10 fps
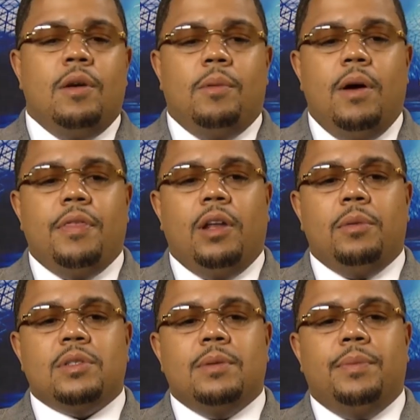Well, I thought it
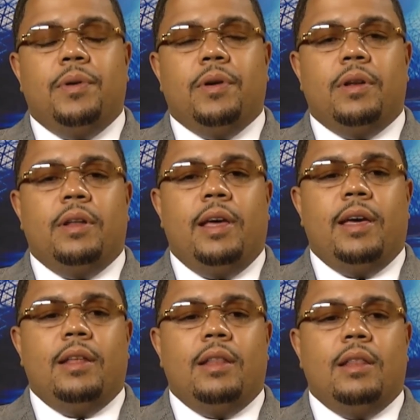was important
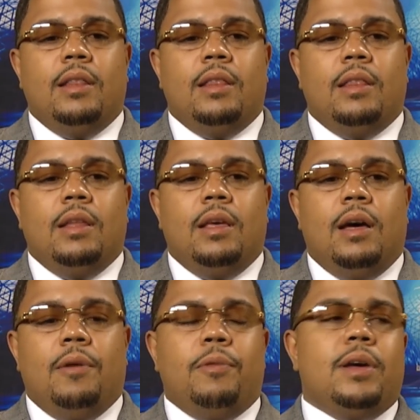that
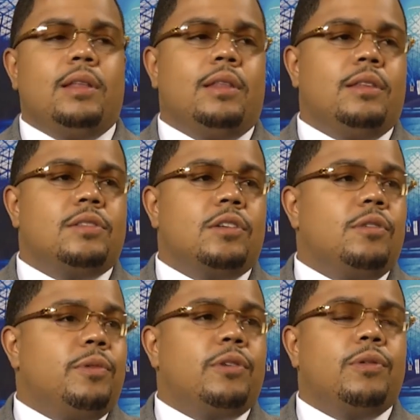I went to
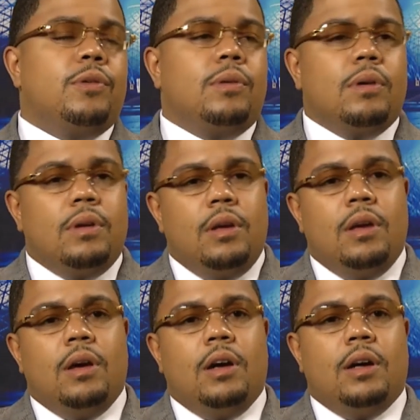recruit
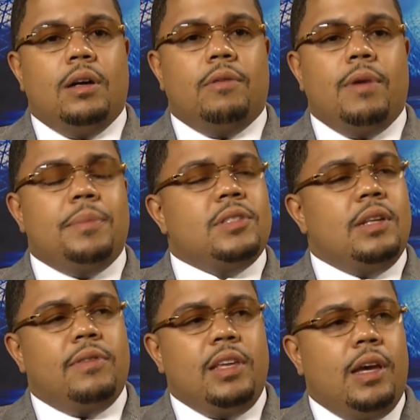uh,
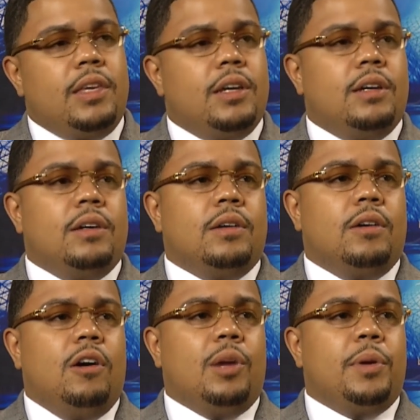Representative Leon Young,
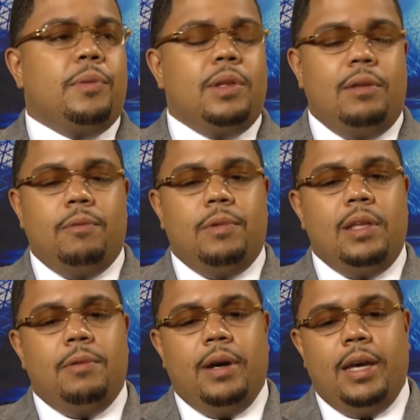Alderman Willie,
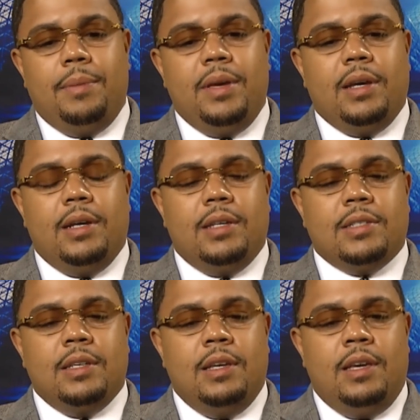Willie Wade,
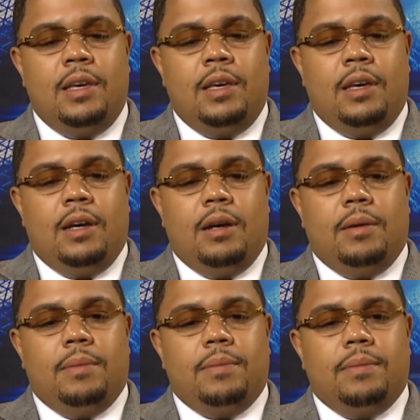because
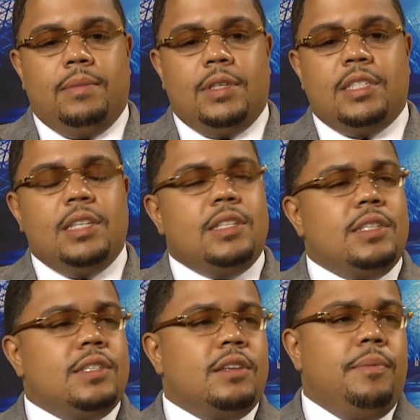um, the
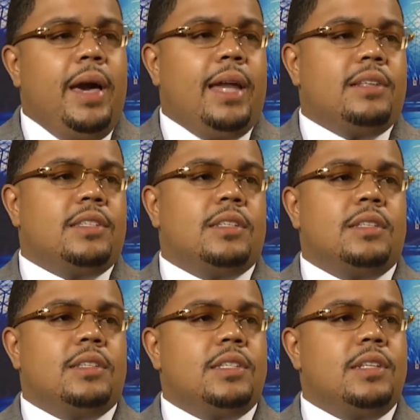citizens of Madison,
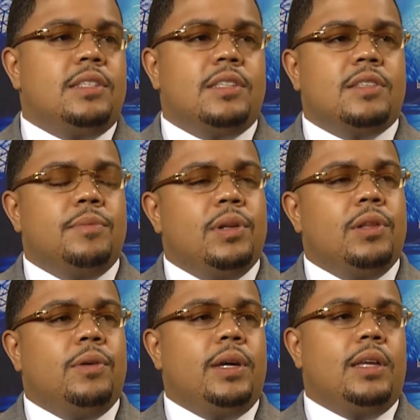the citizens of
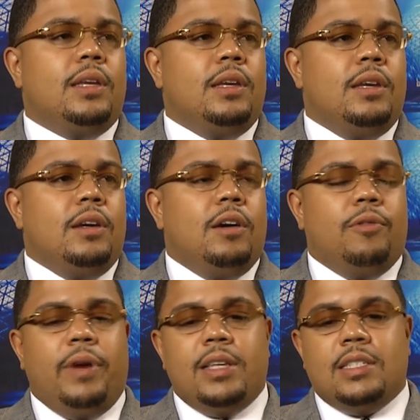Beloit, mm -hmm.
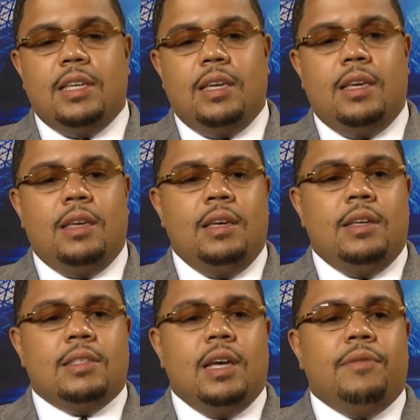on Racine.
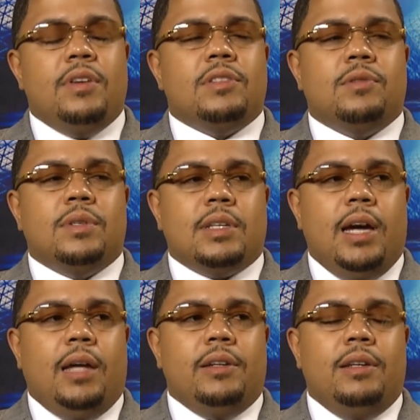Southeastern
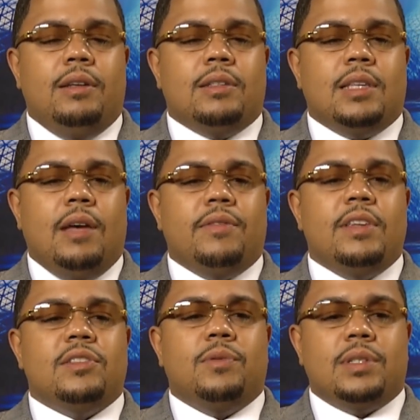Wisconsin,
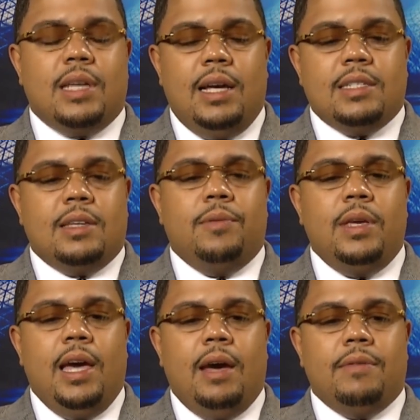southeastern Wisconsin,
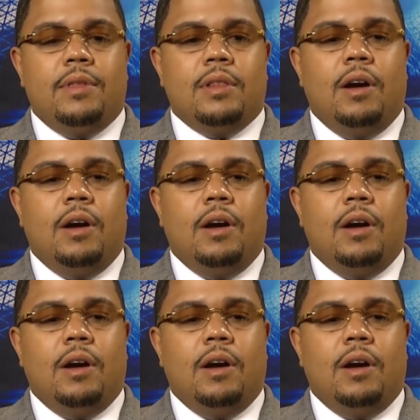we have the